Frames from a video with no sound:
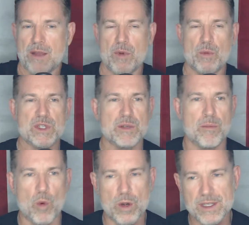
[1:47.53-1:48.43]
and we went to
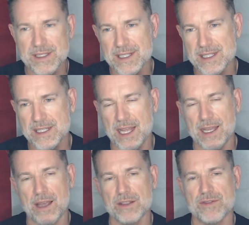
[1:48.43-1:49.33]
Morton's Steakhouse.